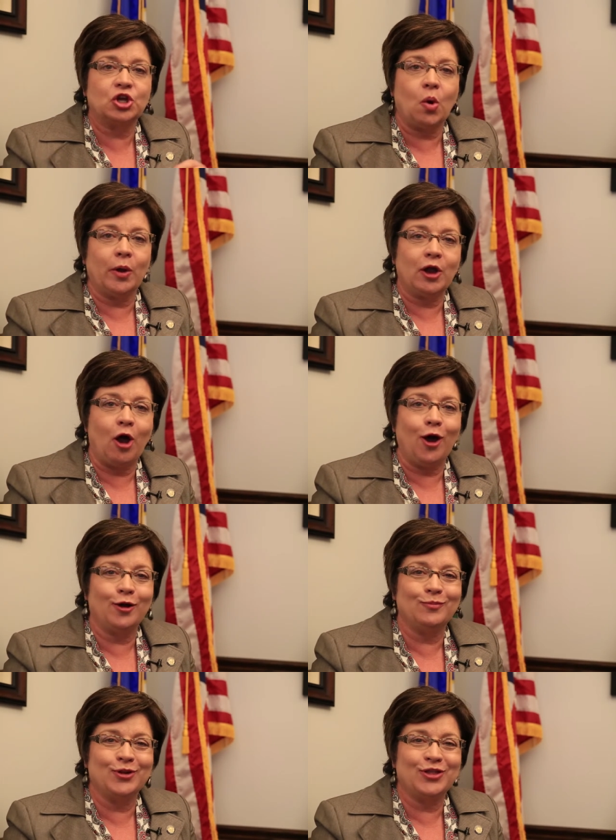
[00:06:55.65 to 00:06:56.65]
going
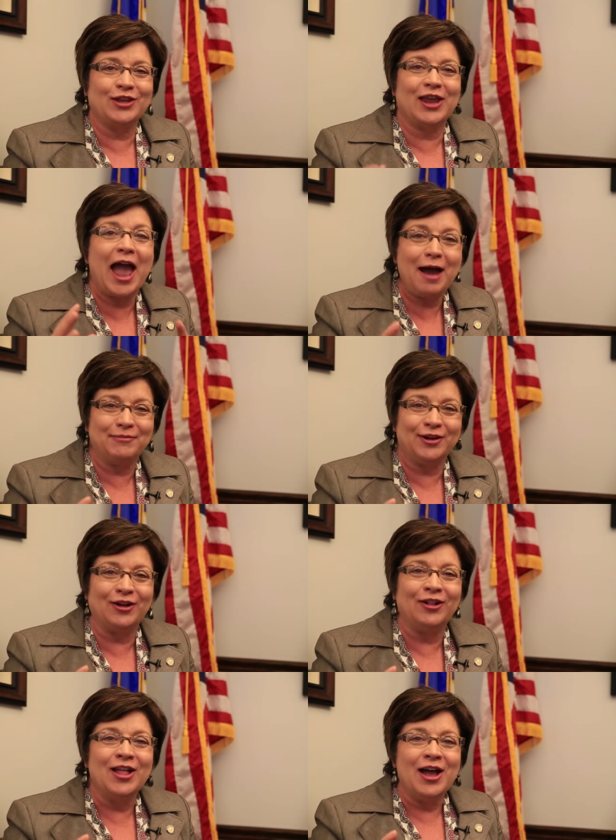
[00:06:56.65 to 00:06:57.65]
on with the
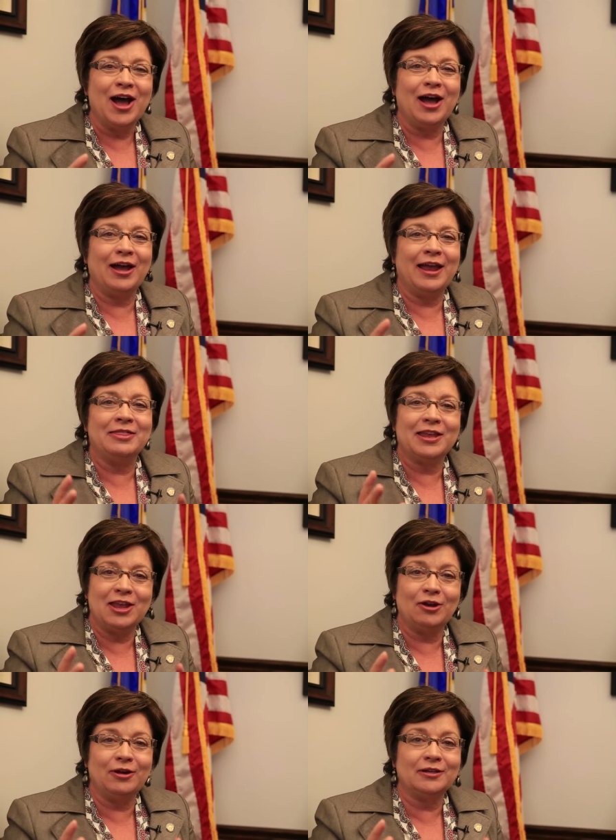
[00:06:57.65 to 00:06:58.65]
Capitol, uh, and the
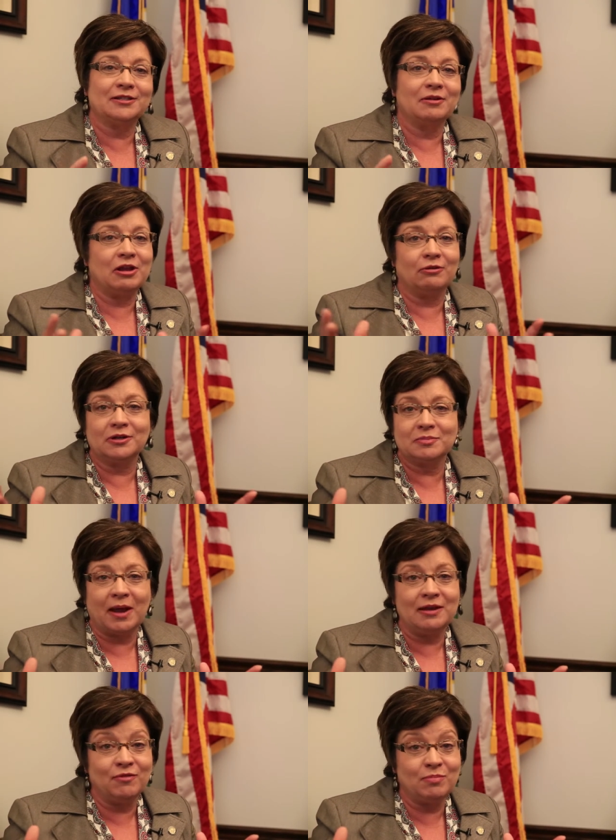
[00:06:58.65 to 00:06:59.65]
hearings hearings
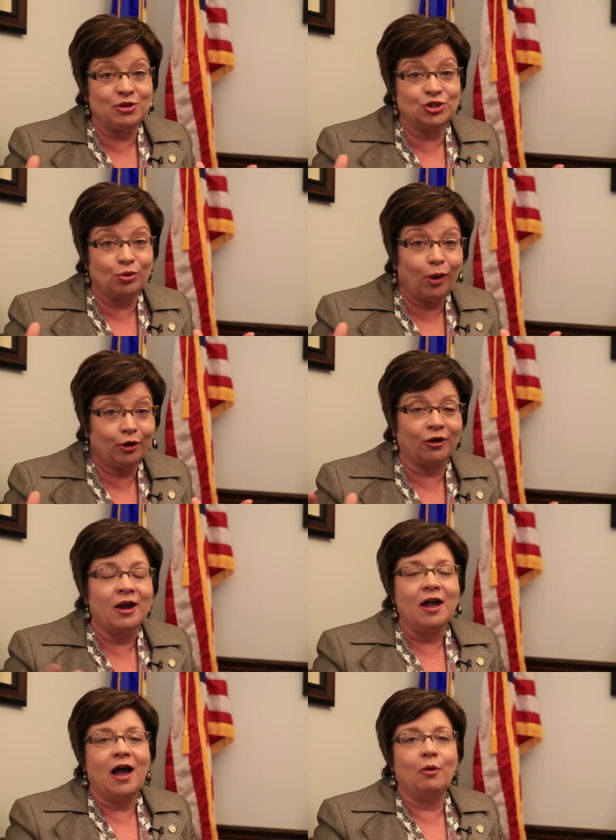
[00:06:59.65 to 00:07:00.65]
might even be shorter.
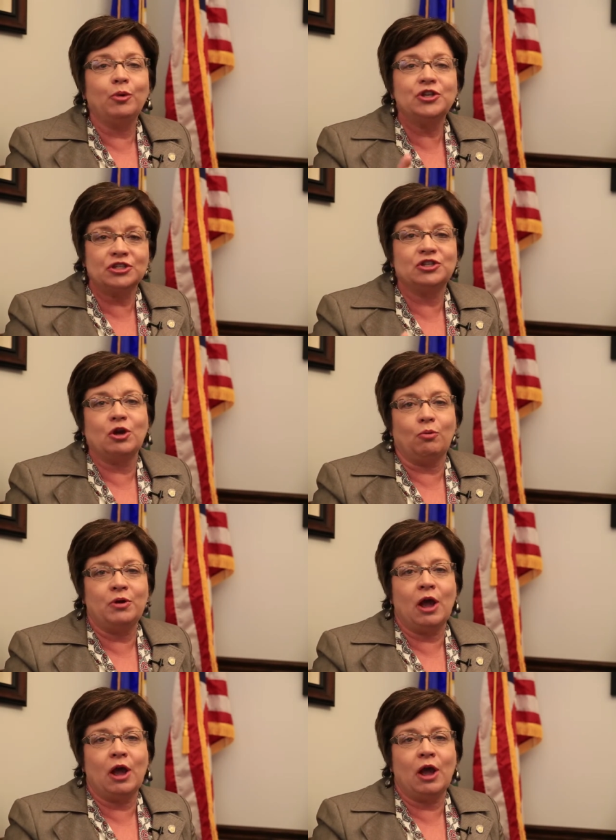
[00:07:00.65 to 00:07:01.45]
Uh, we just don't